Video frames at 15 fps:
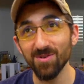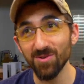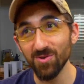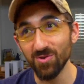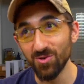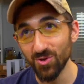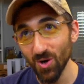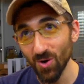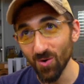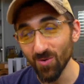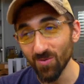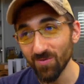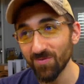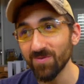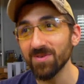
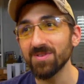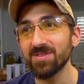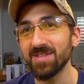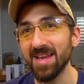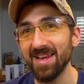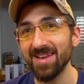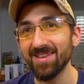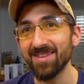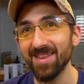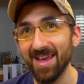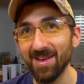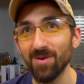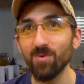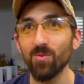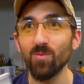Jove, saying
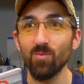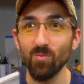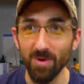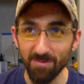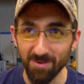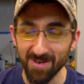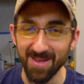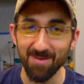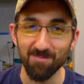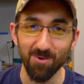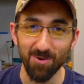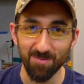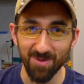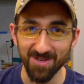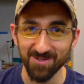that women get more
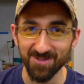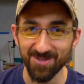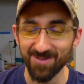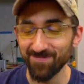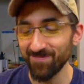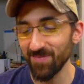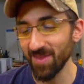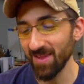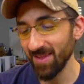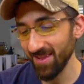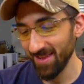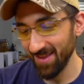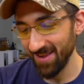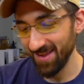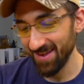pleasure,
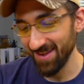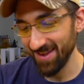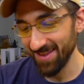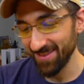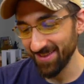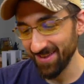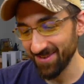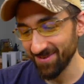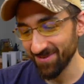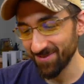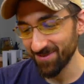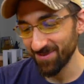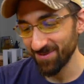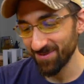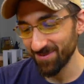uh, and then
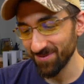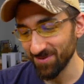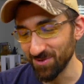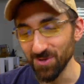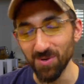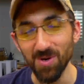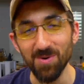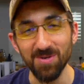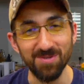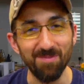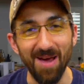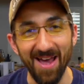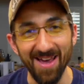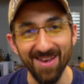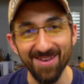Juno is
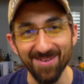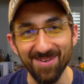mad and,